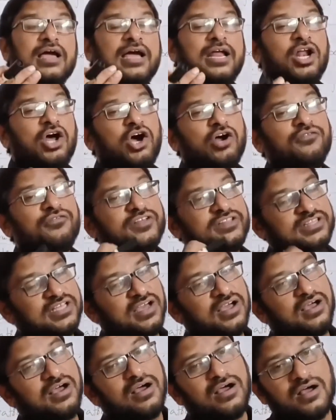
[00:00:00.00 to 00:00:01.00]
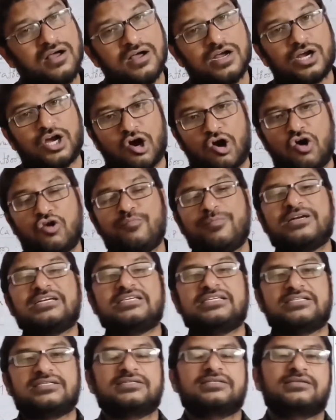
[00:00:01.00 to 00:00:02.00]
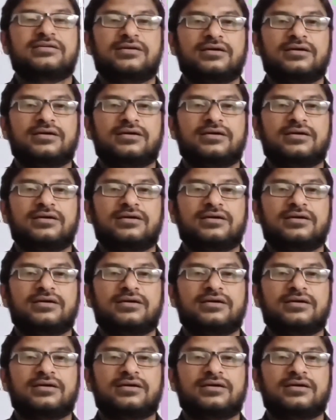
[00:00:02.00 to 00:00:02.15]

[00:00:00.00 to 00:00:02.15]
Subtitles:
along with the government